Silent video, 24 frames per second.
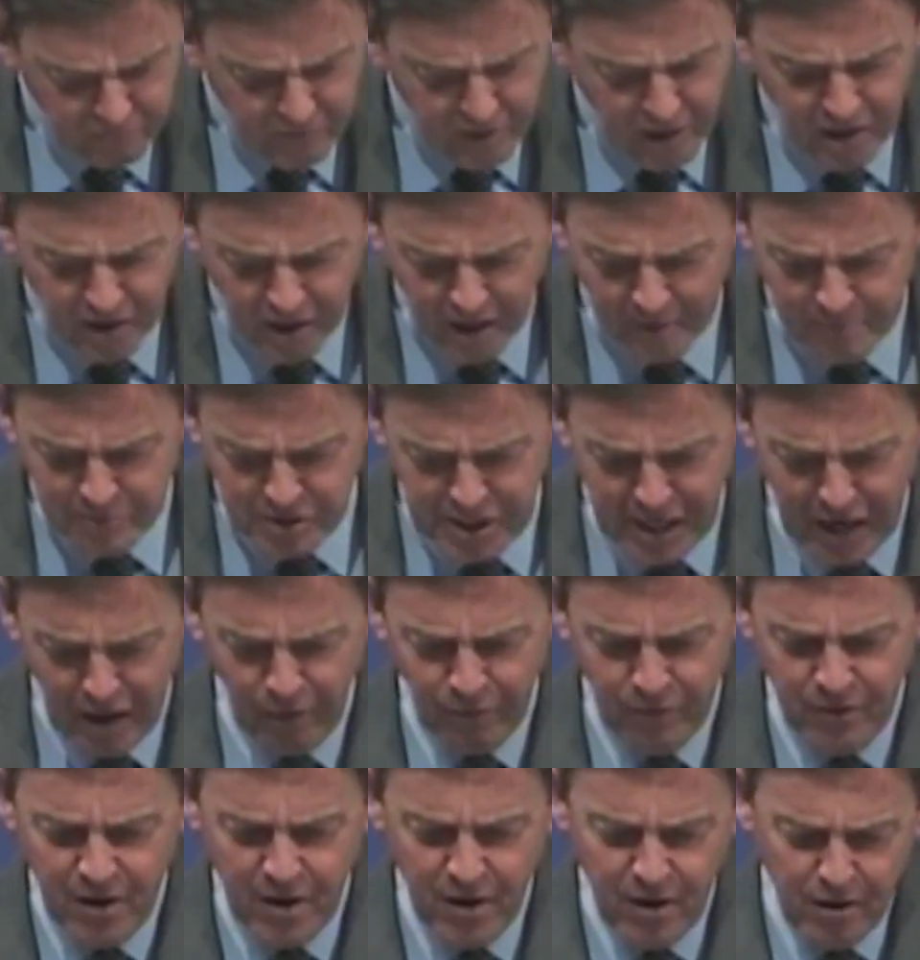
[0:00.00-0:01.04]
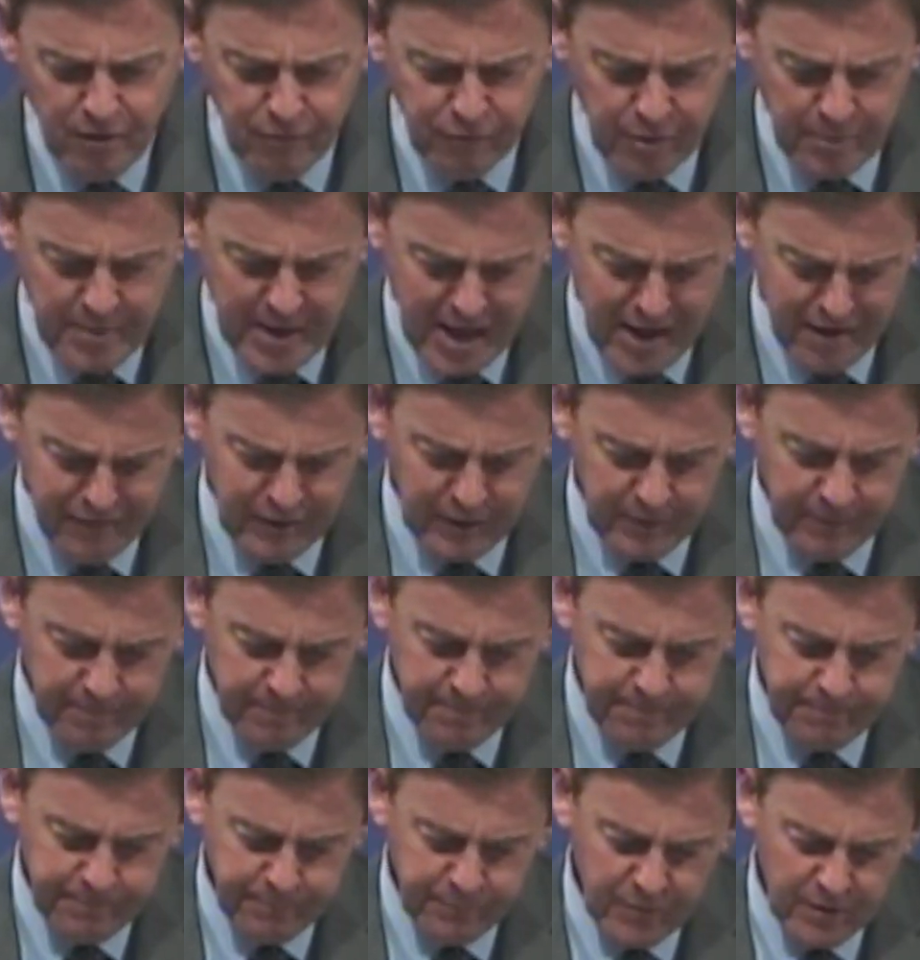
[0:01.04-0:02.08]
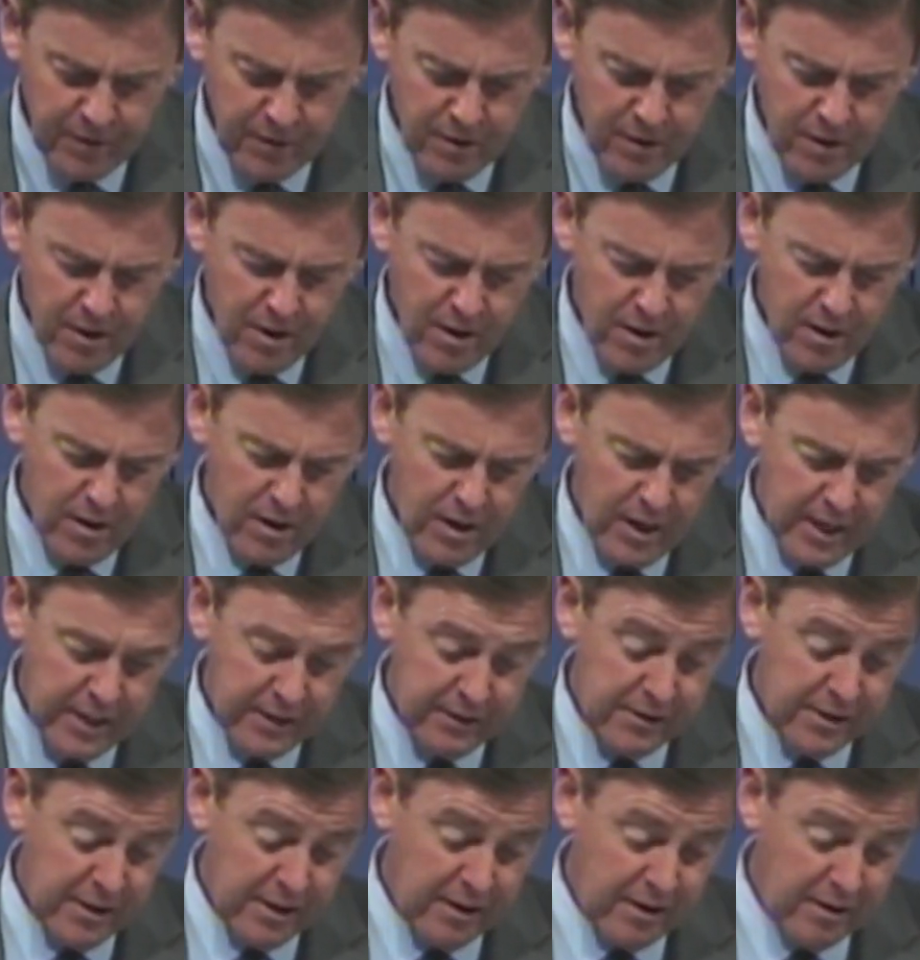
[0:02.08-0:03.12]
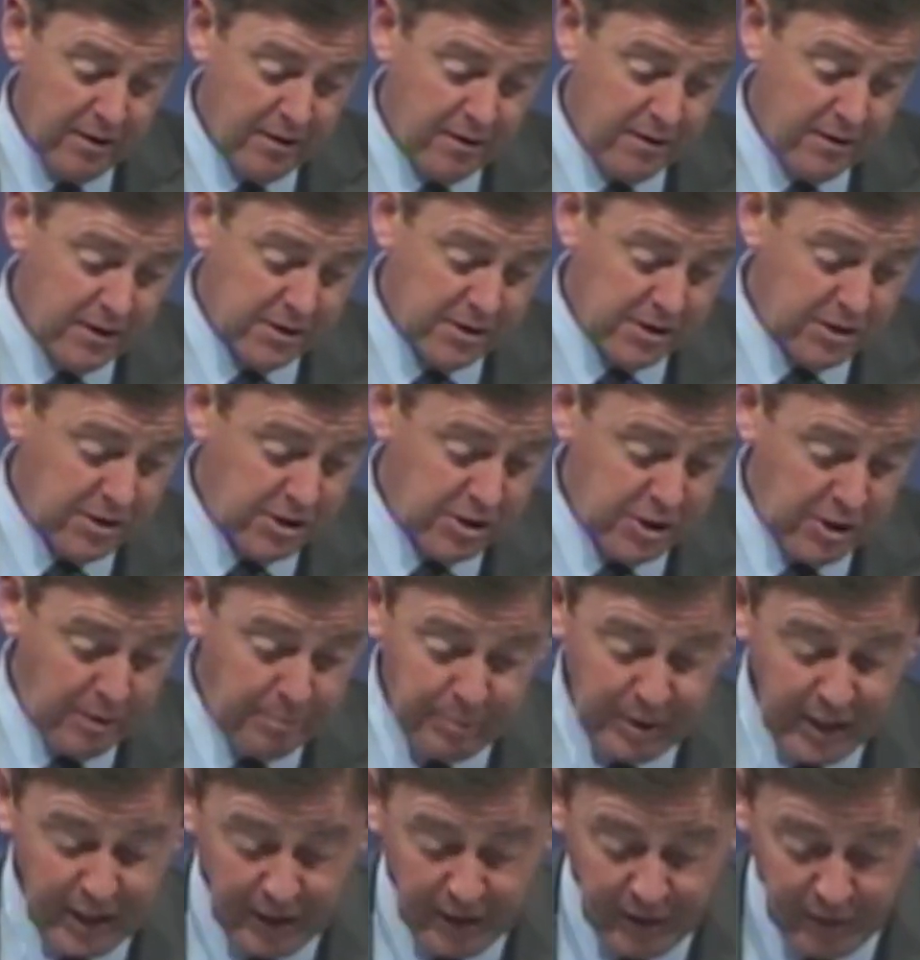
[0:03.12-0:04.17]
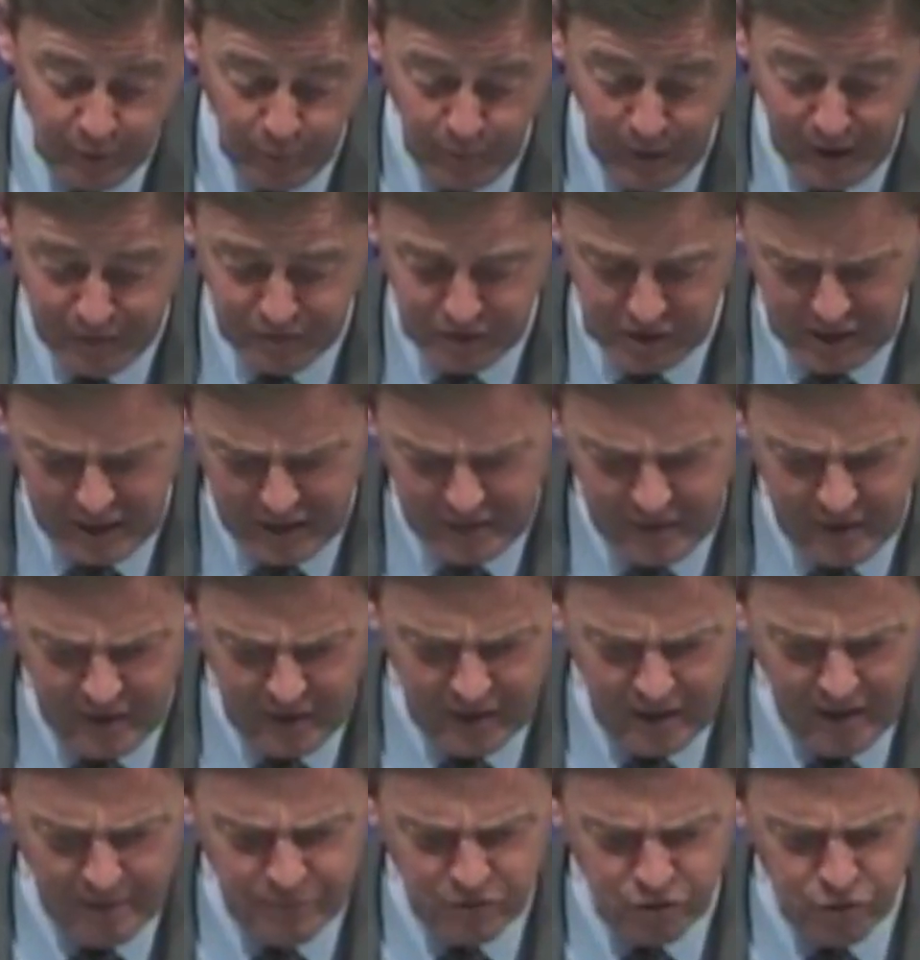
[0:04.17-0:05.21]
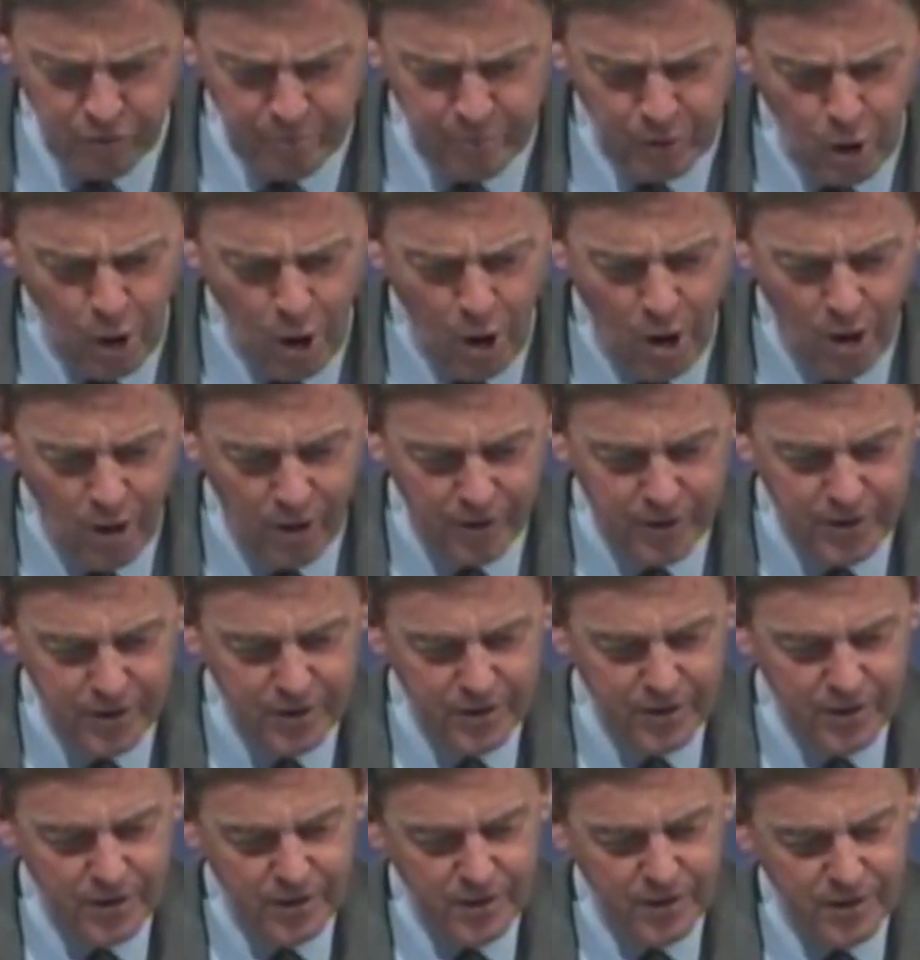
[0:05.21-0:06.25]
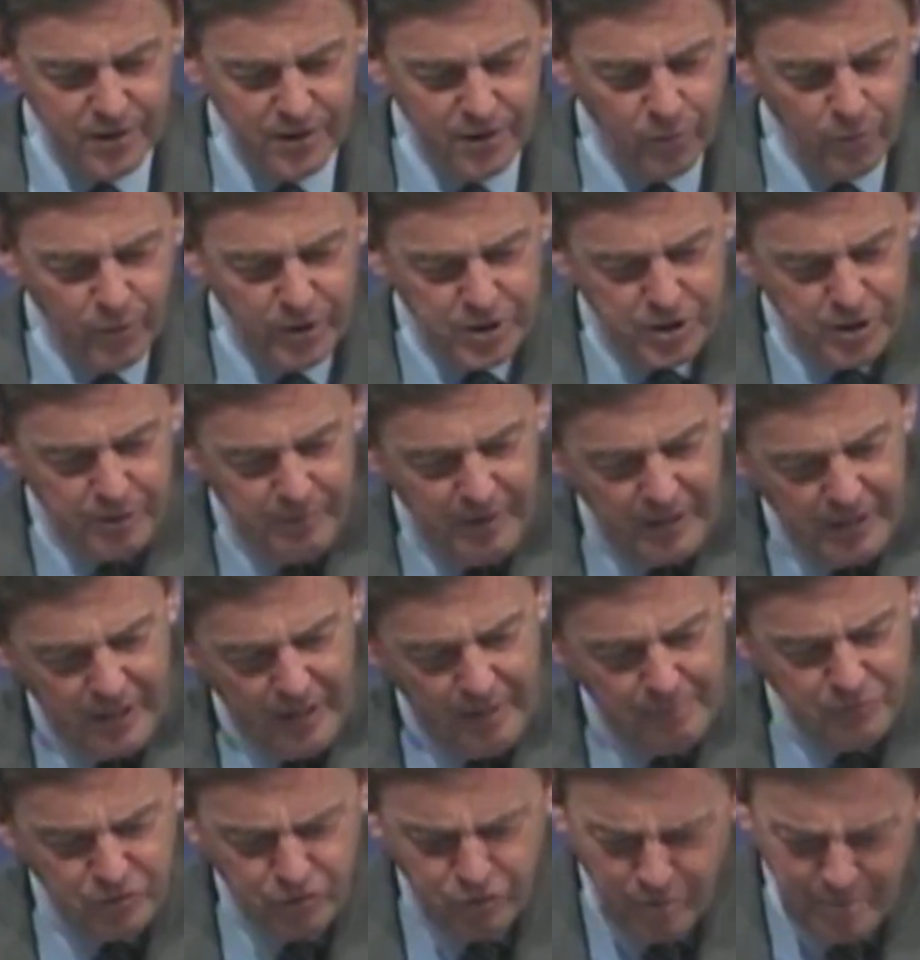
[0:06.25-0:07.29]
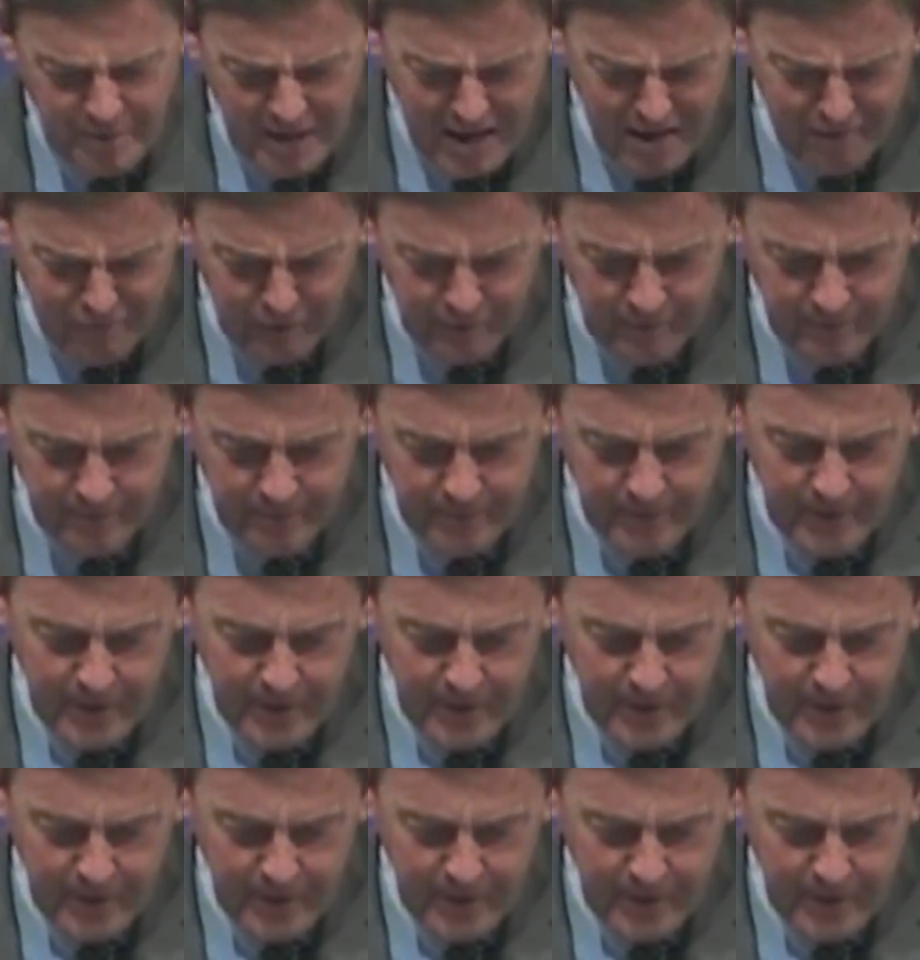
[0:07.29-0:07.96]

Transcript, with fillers: It comes down from heaven. And uh, this is simply another way of saying that it comes from God, the wisdom that comes from heaven.